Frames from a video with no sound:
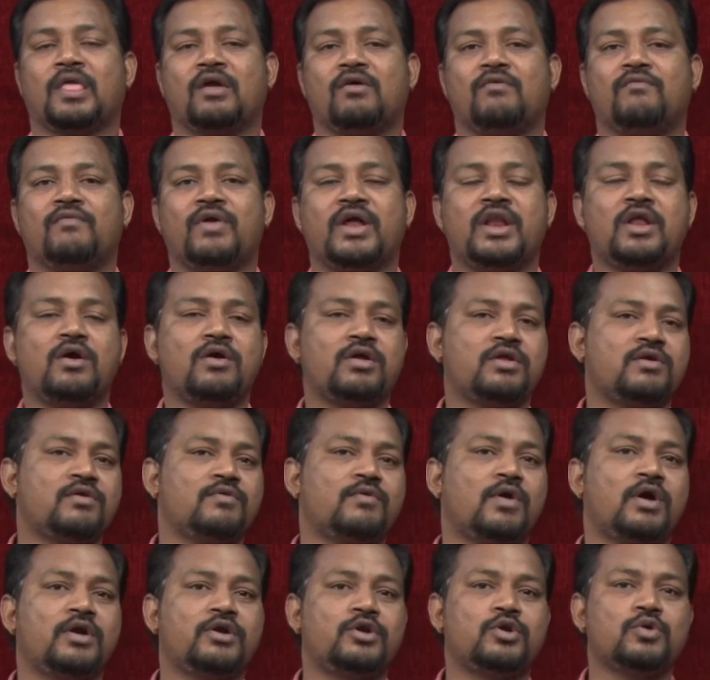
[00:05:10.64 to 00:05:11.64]
Whenever you
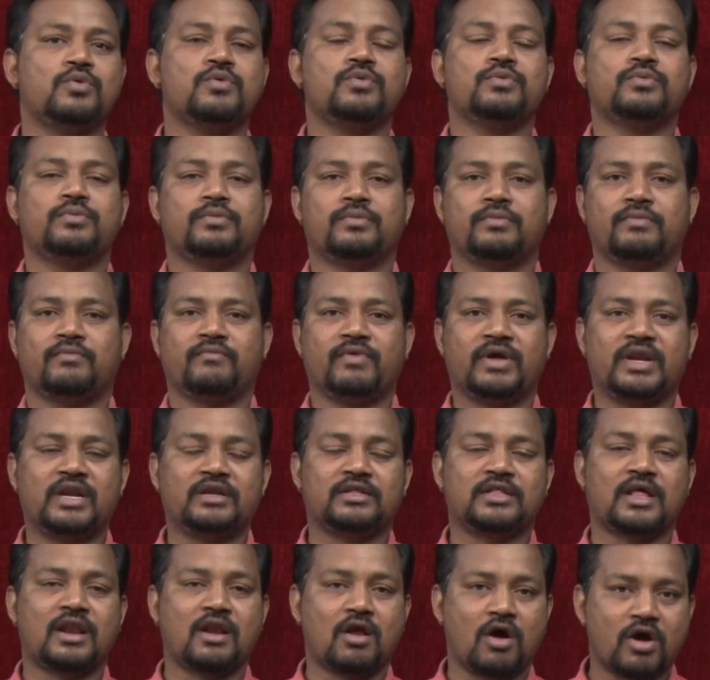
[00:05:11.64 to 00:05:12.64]
want to,
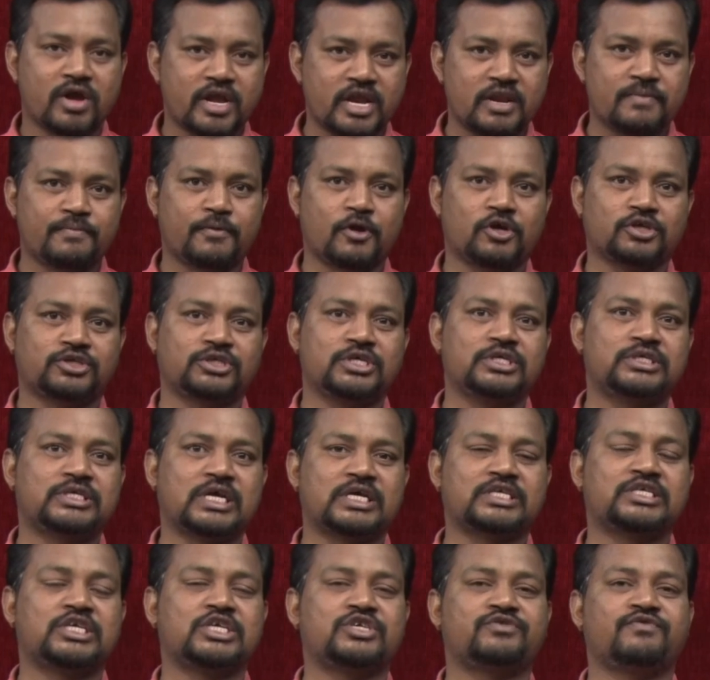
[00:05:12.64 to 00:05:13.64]
whenever the login process is
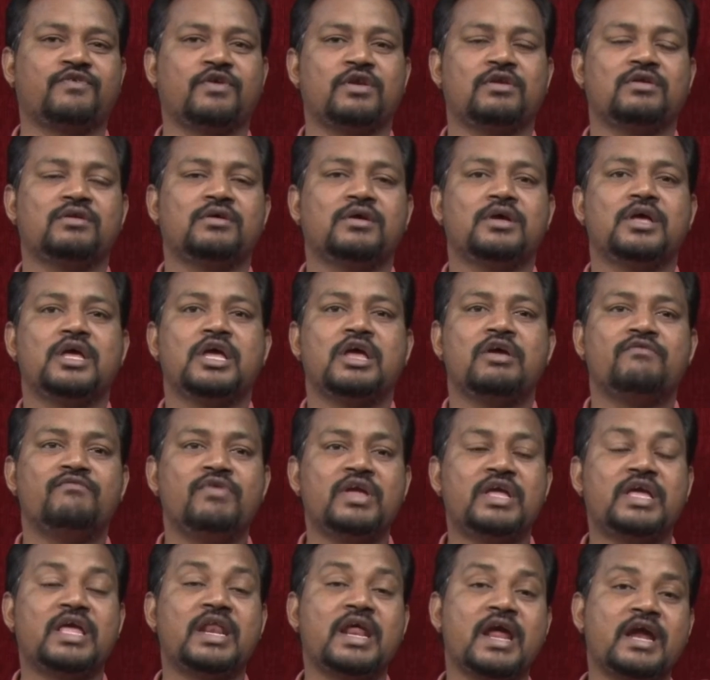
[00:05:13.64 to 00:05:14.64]
successful,
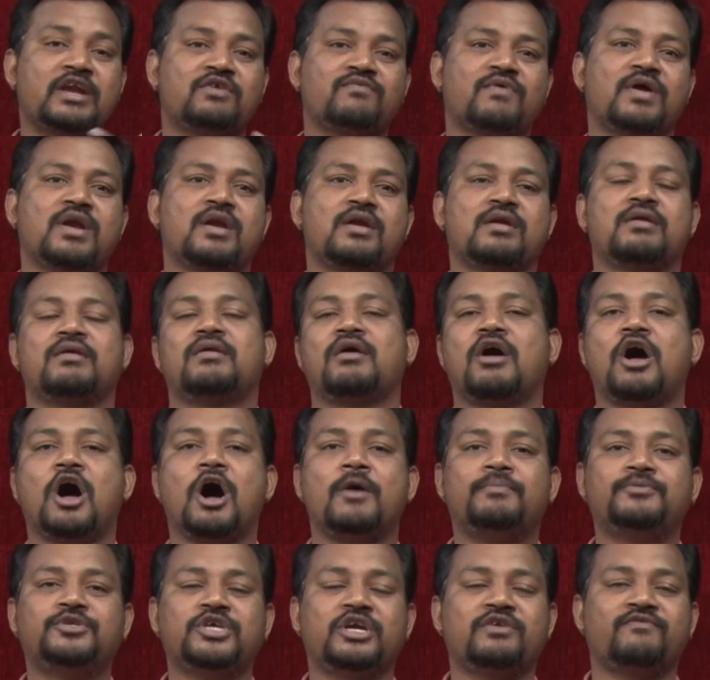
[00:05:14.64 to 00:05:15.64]
we create one
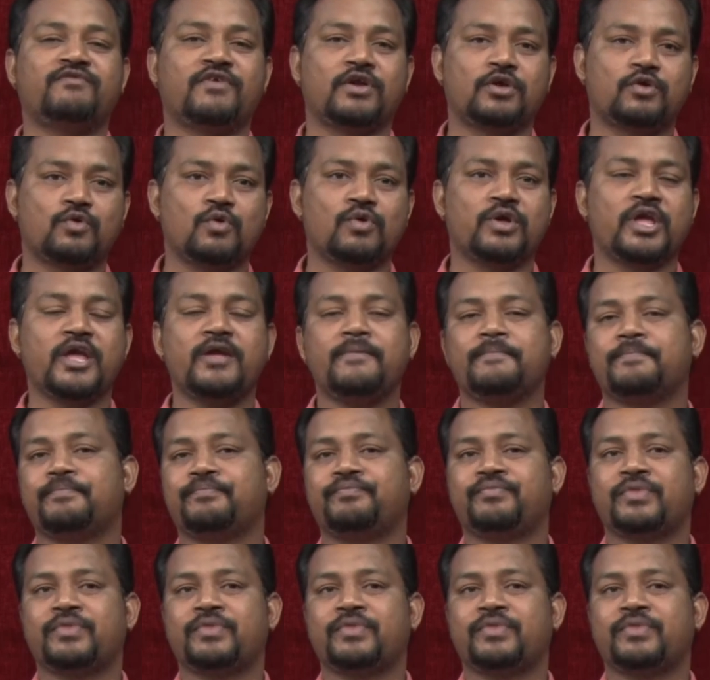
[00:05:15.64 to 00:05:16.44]
object for cookie,